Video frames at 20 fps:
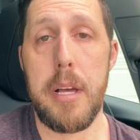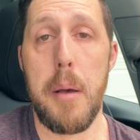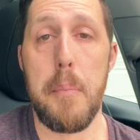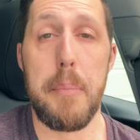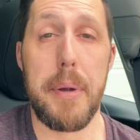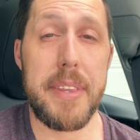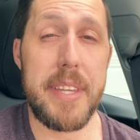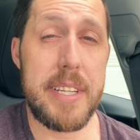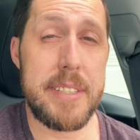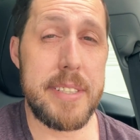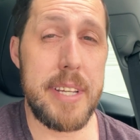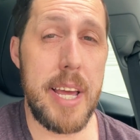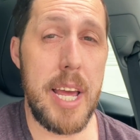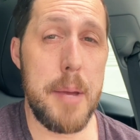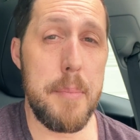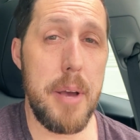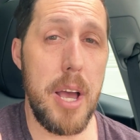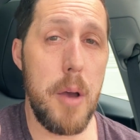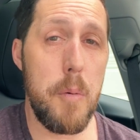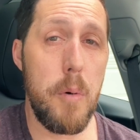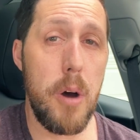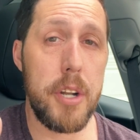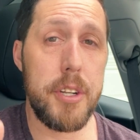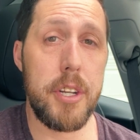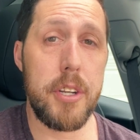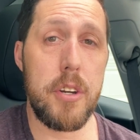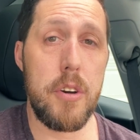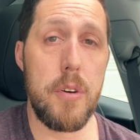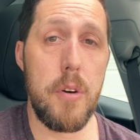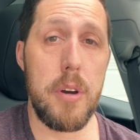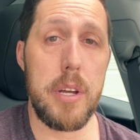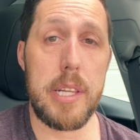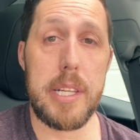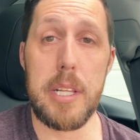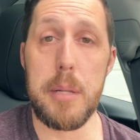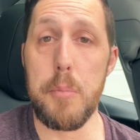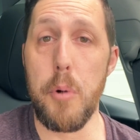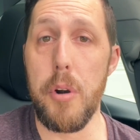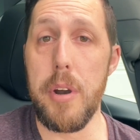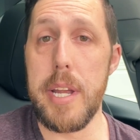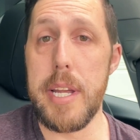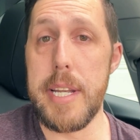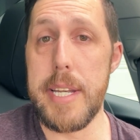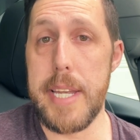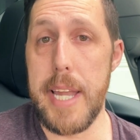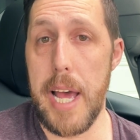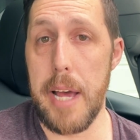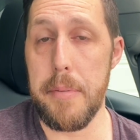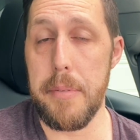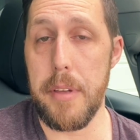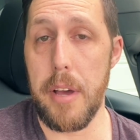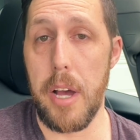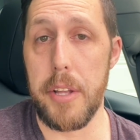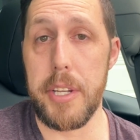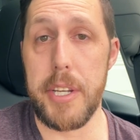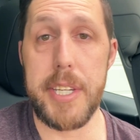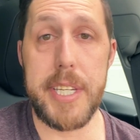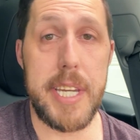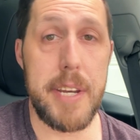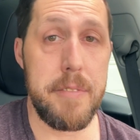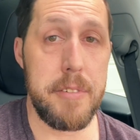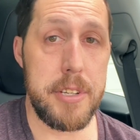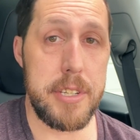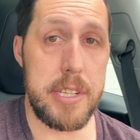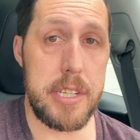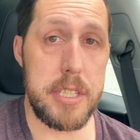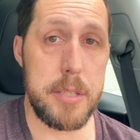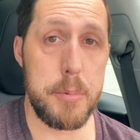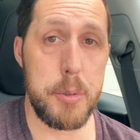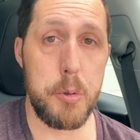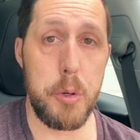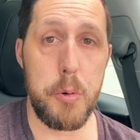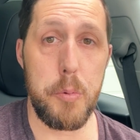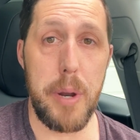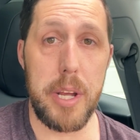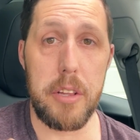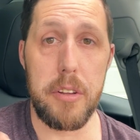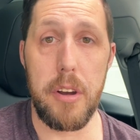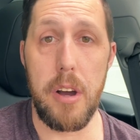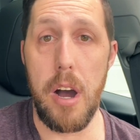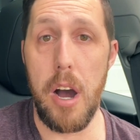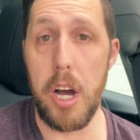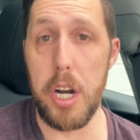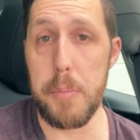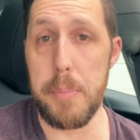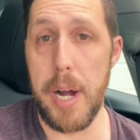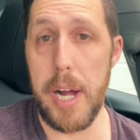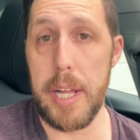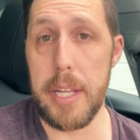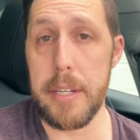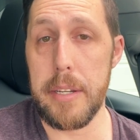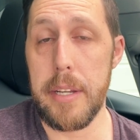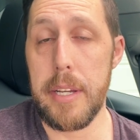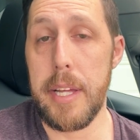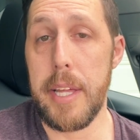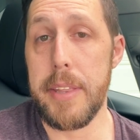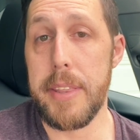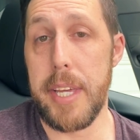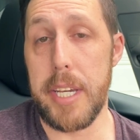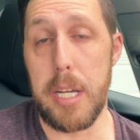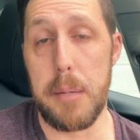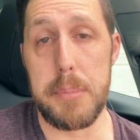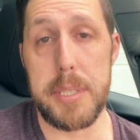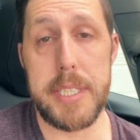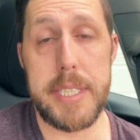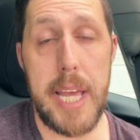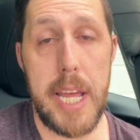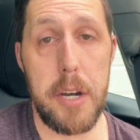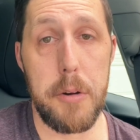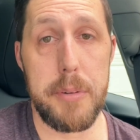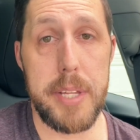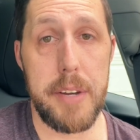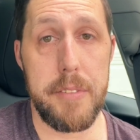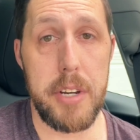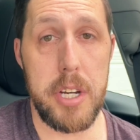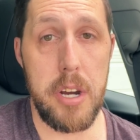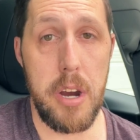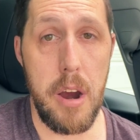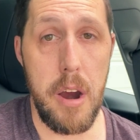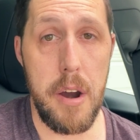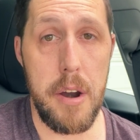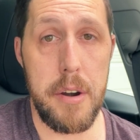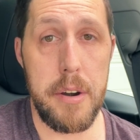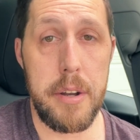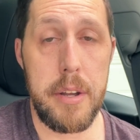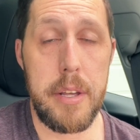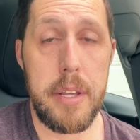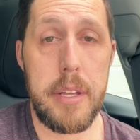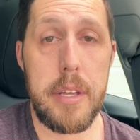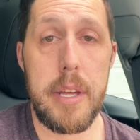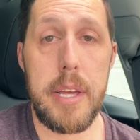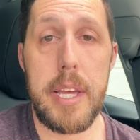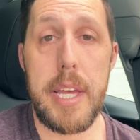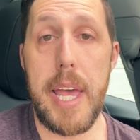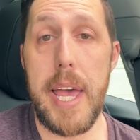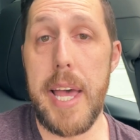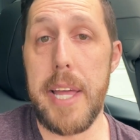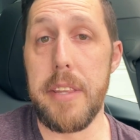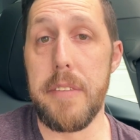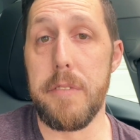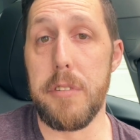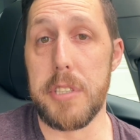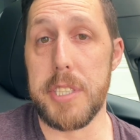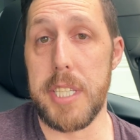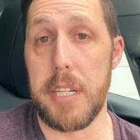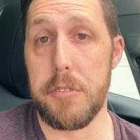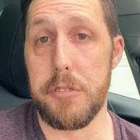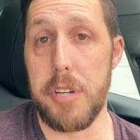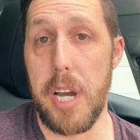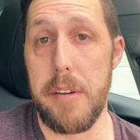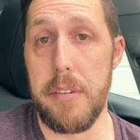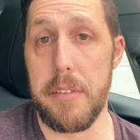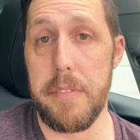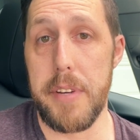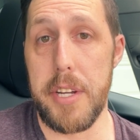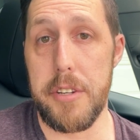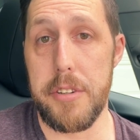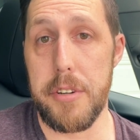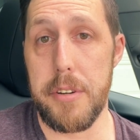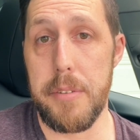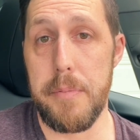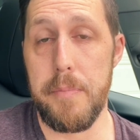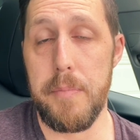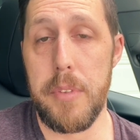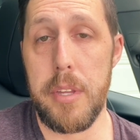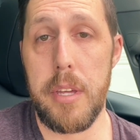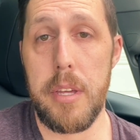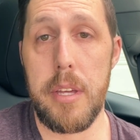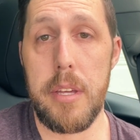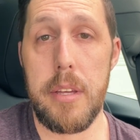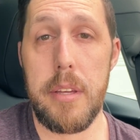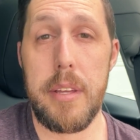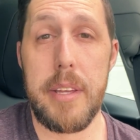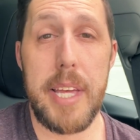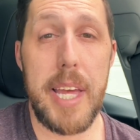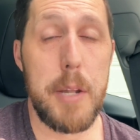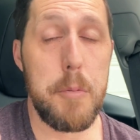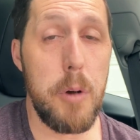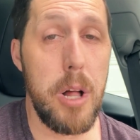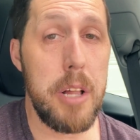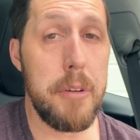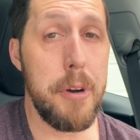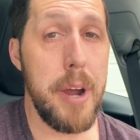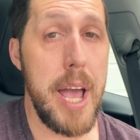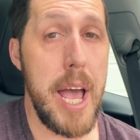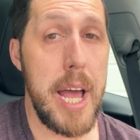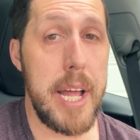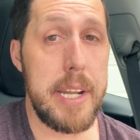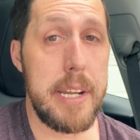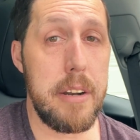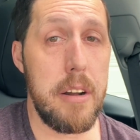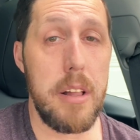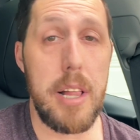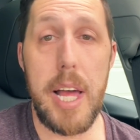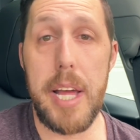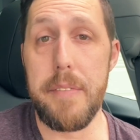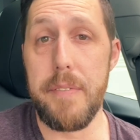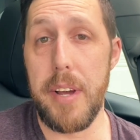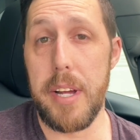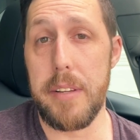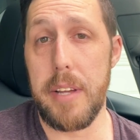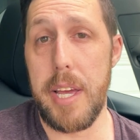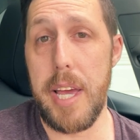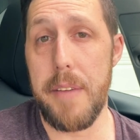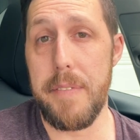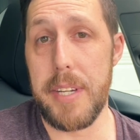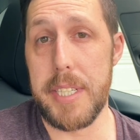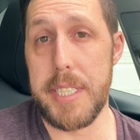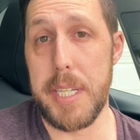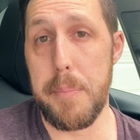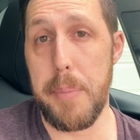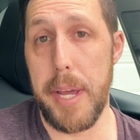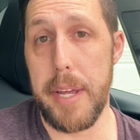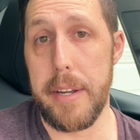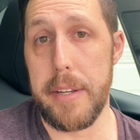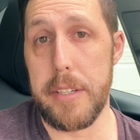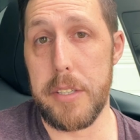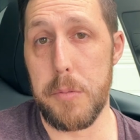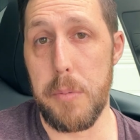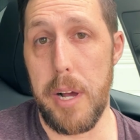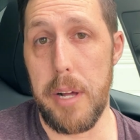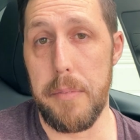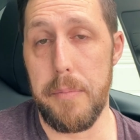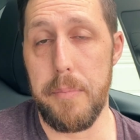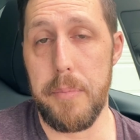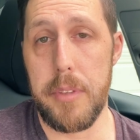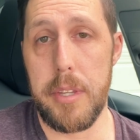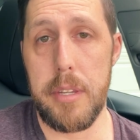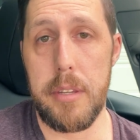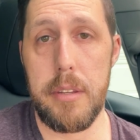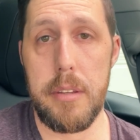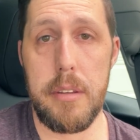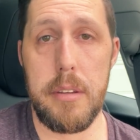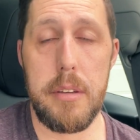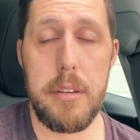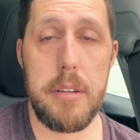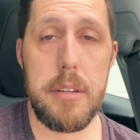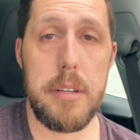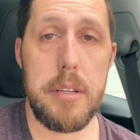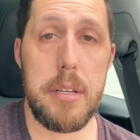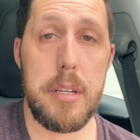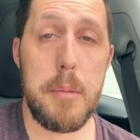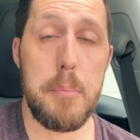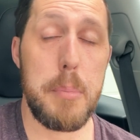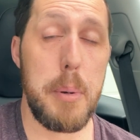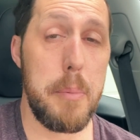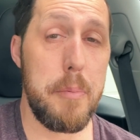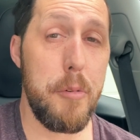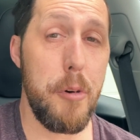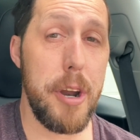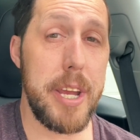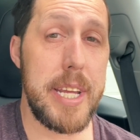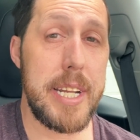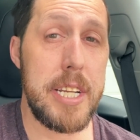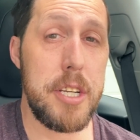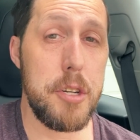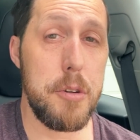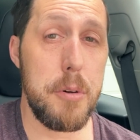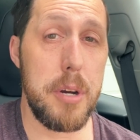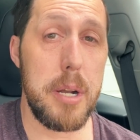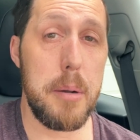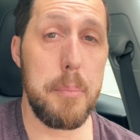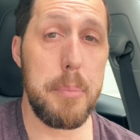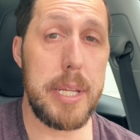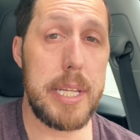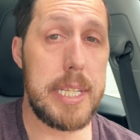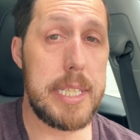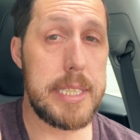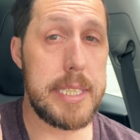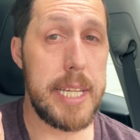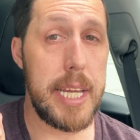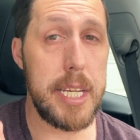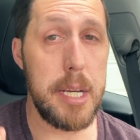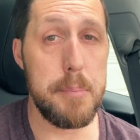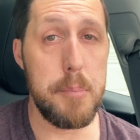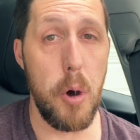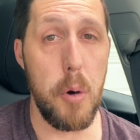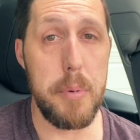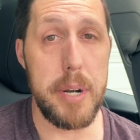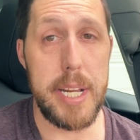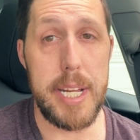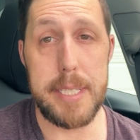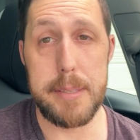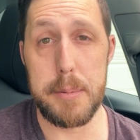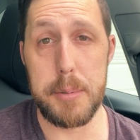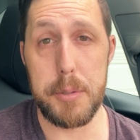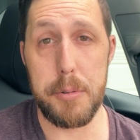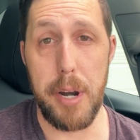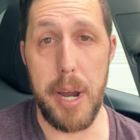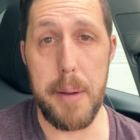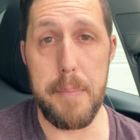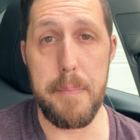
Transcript: But this time I want to go a little more in depth on the differences between regular autopilot that comes standard with every car and the full self-driving feature. And while we're at it, I'll add F S D beta as well. But before I get into it, please take a moment and subscribe.